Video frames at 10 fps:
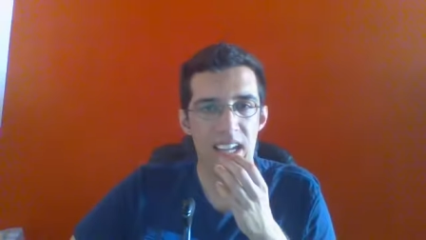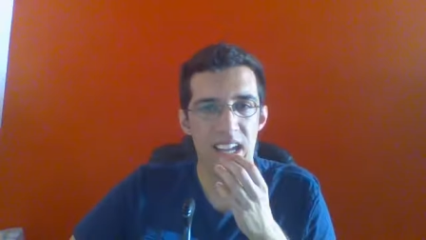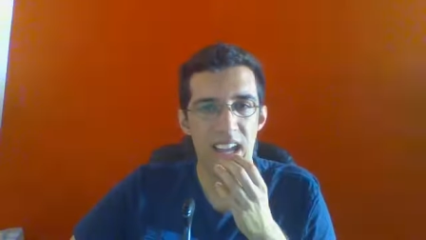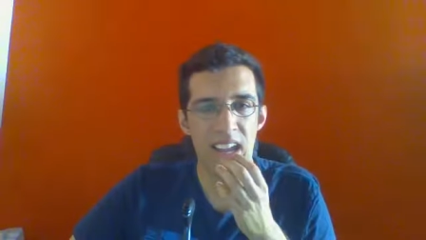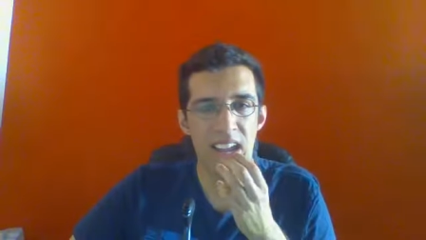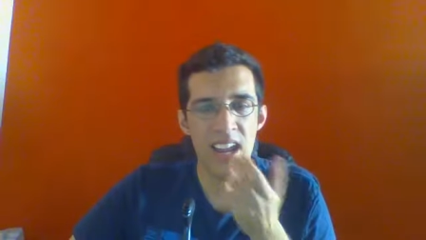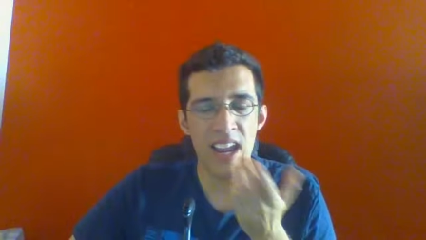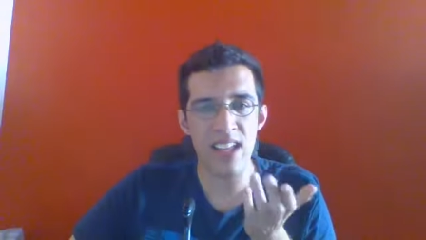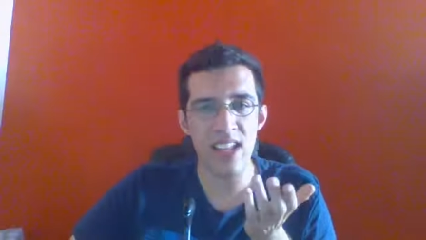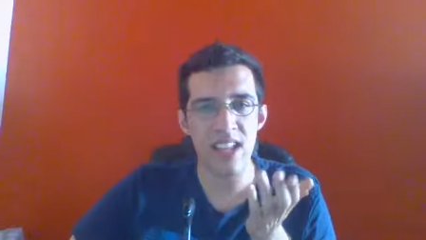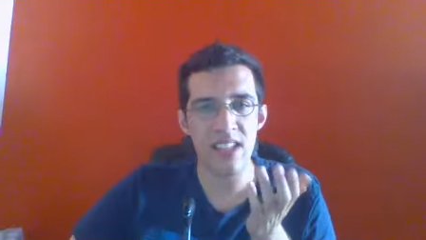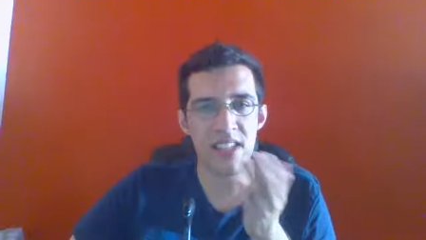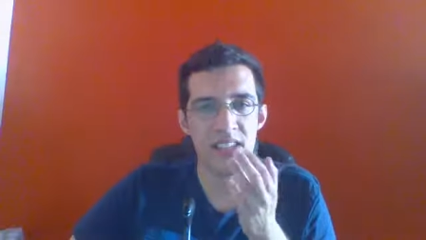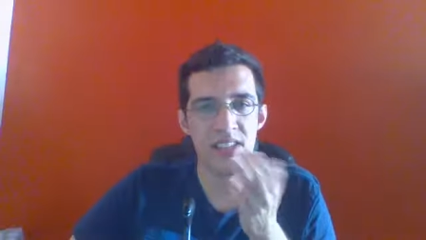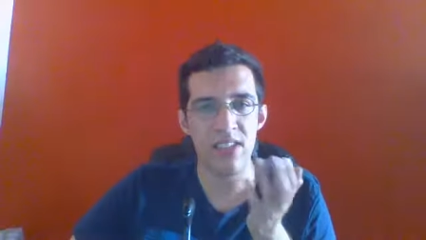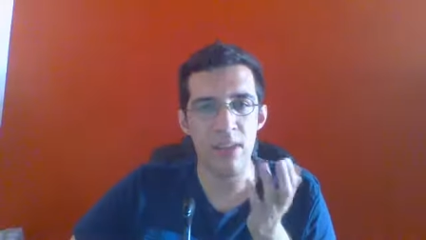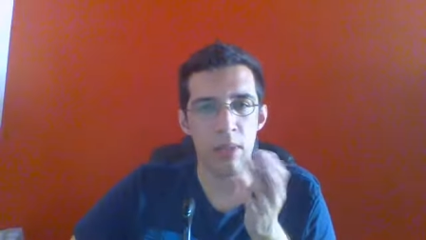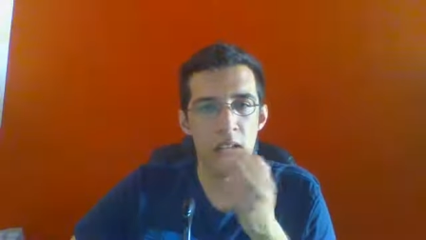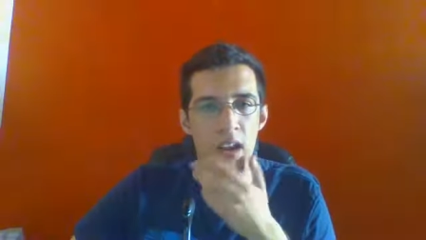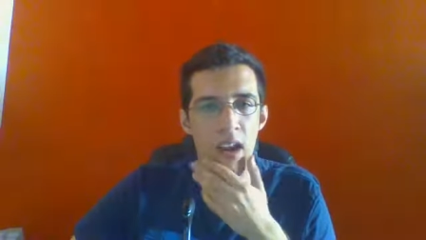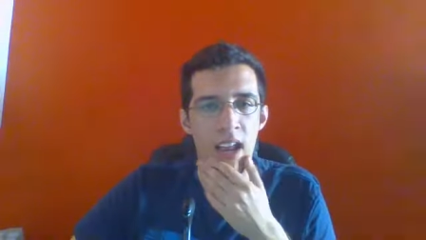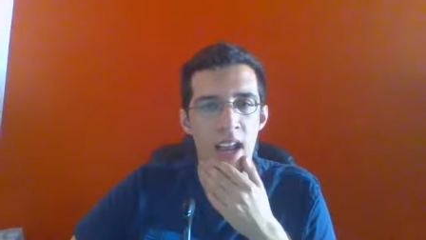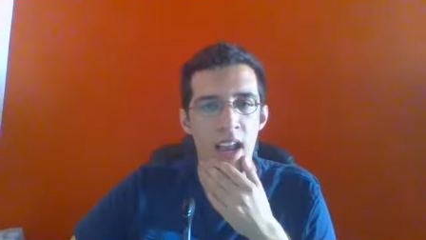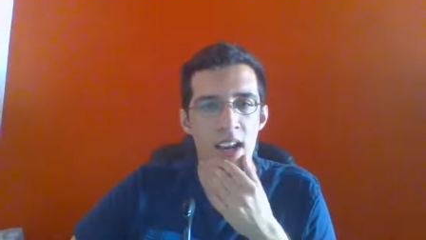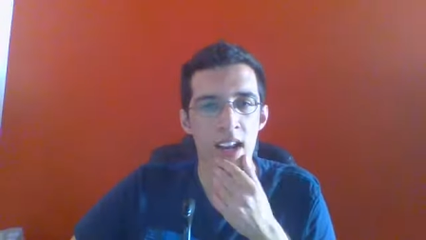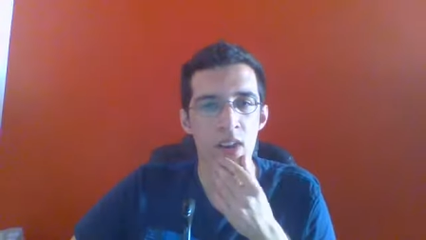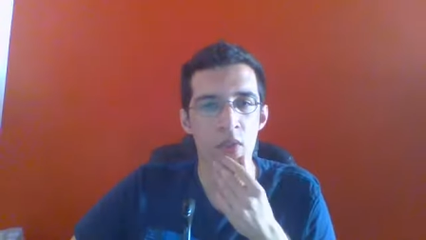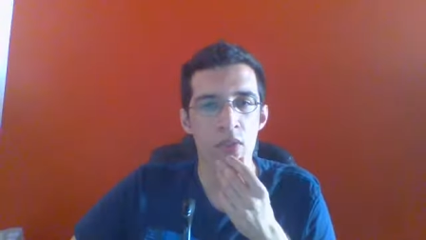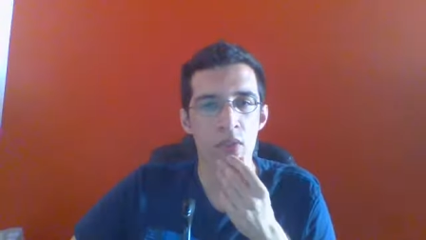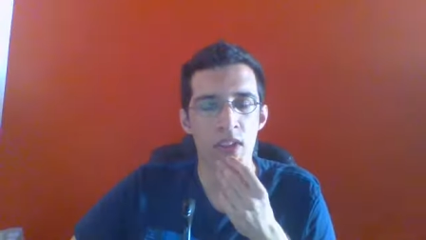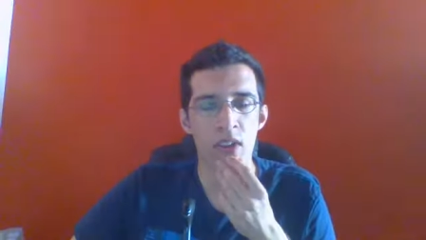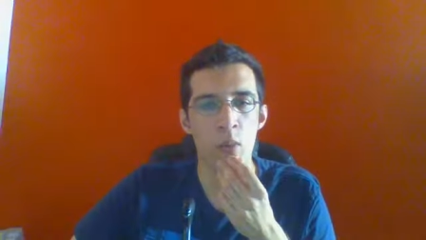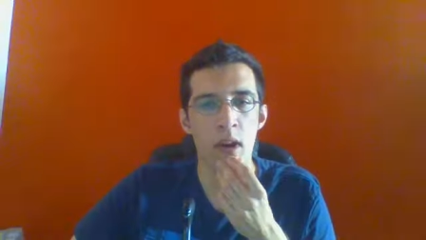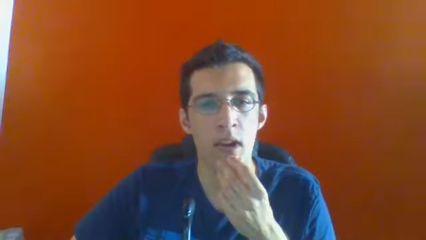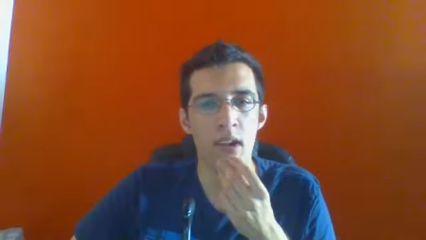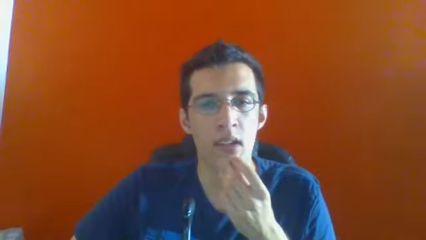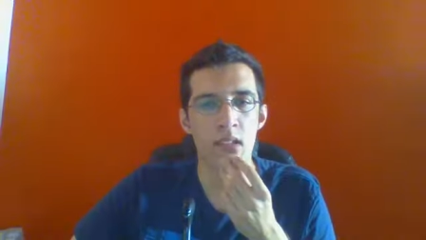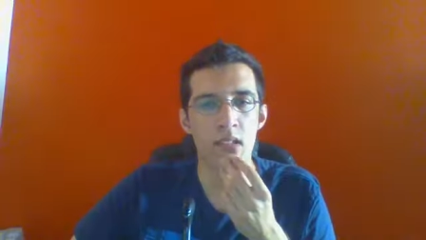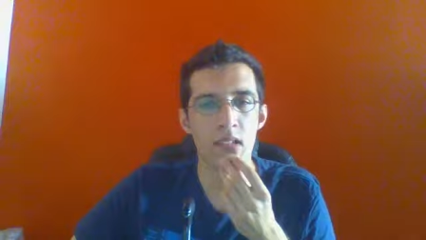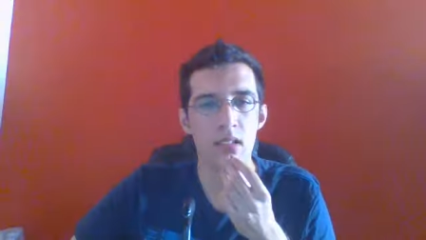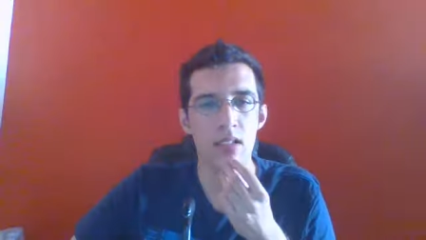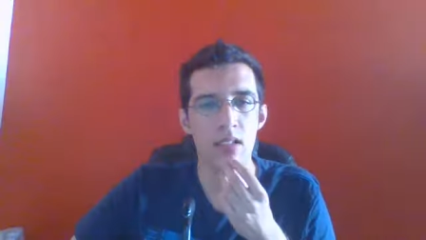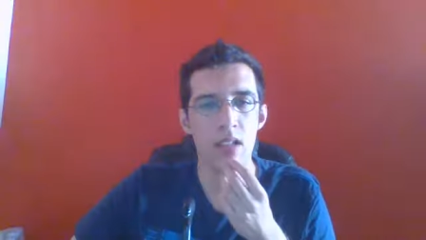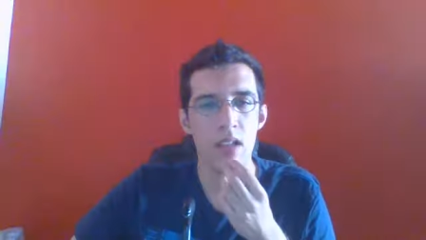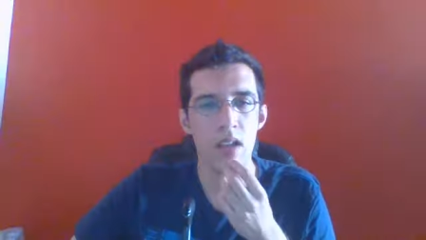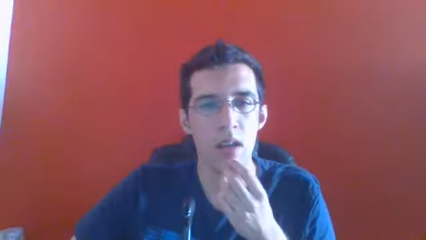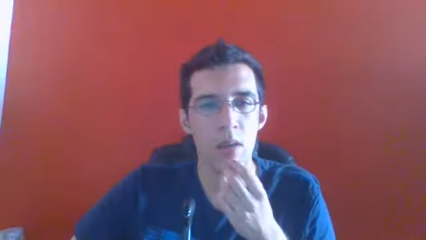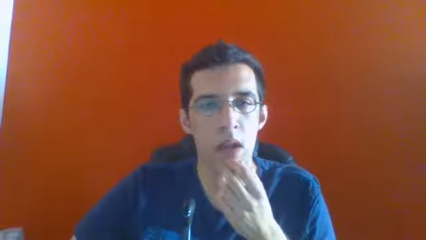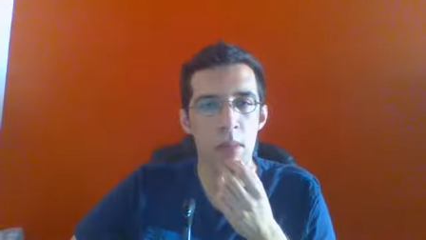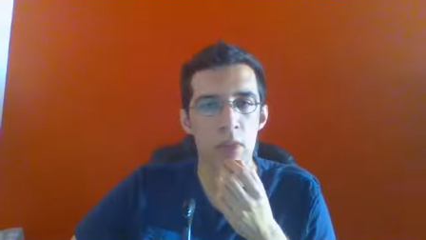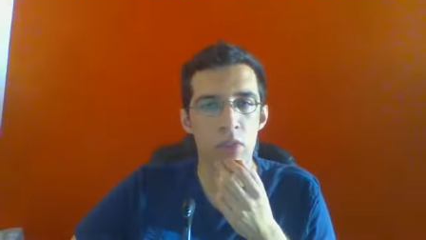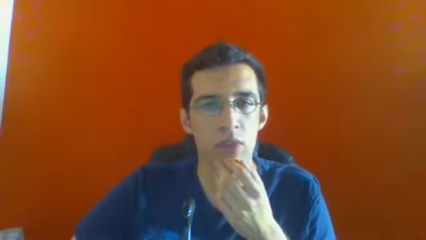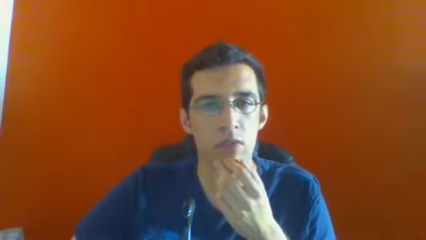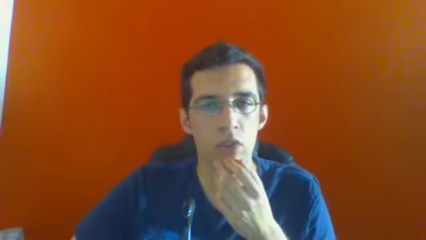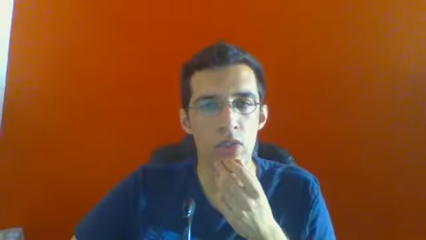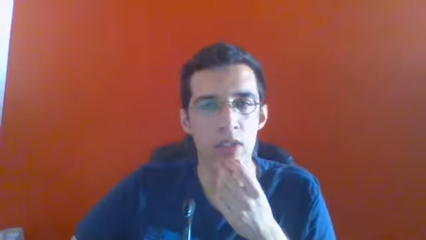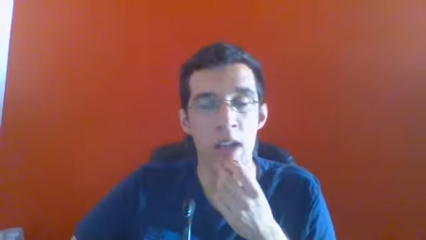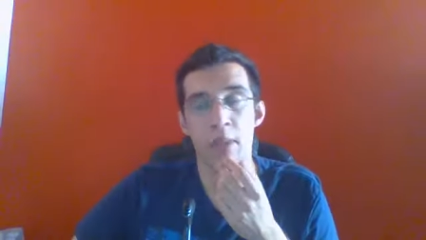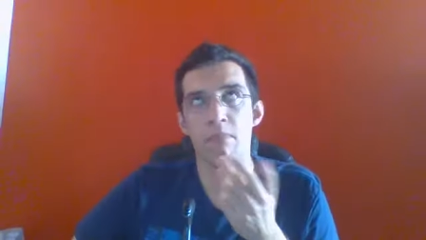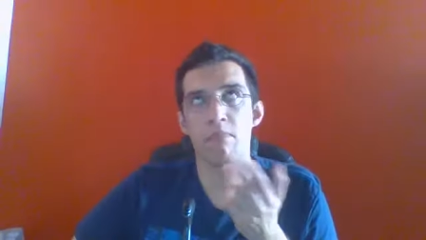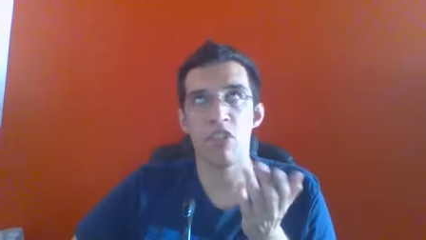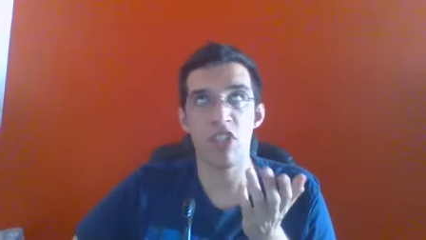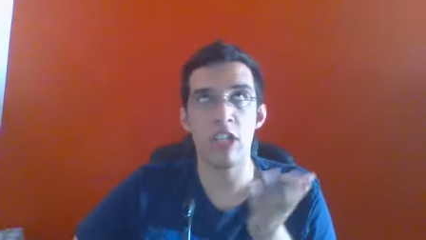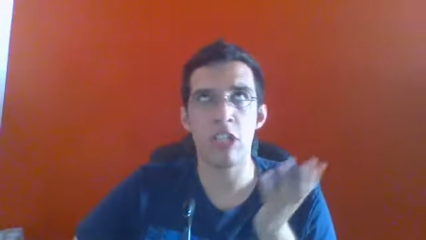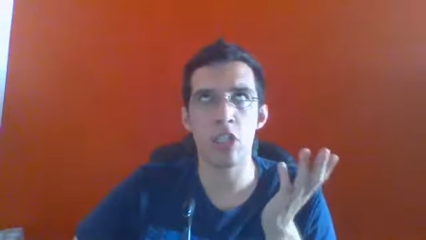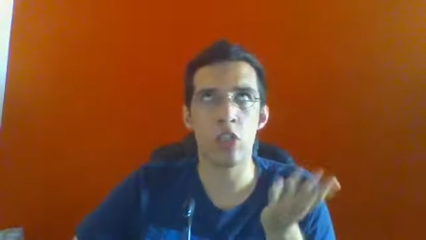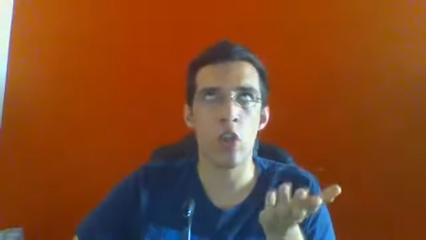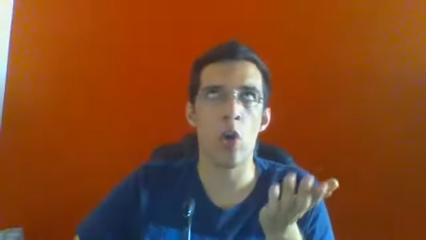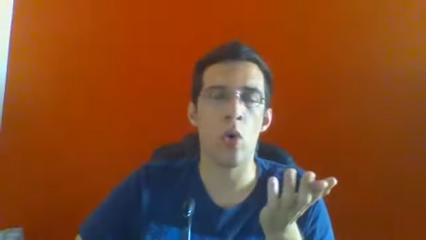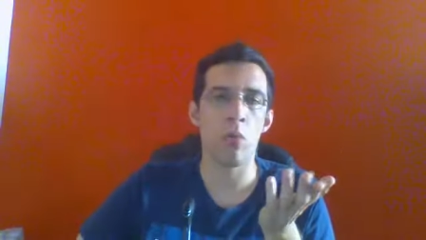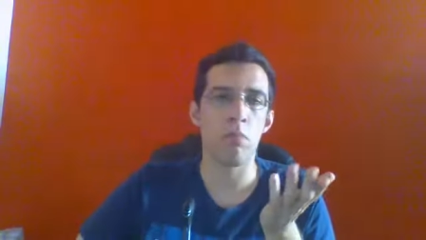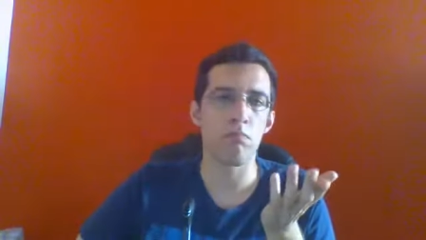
it, it, it's similar, and I, and I don't think where else Mama could have got. I mean, she saw.